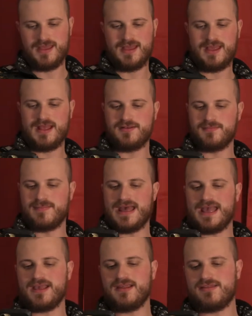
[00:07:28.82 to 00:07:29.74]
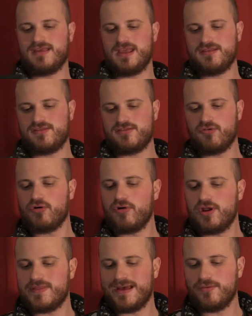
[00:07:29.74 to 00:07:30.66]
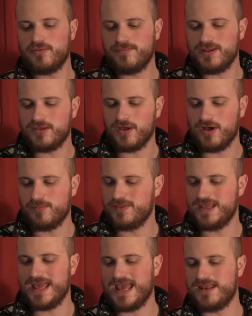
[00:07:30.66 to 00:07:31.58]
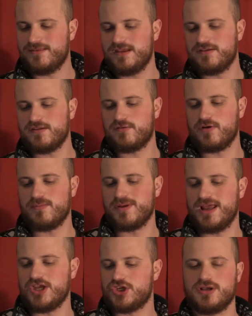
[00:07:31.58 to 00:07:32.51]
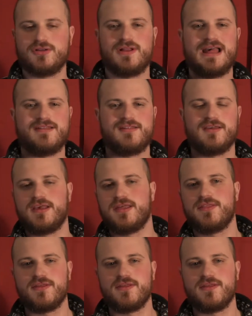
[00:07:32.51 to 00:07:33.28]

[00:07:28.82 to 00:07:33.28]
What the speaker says: and a magazine story that would become the anti-discrimination classic,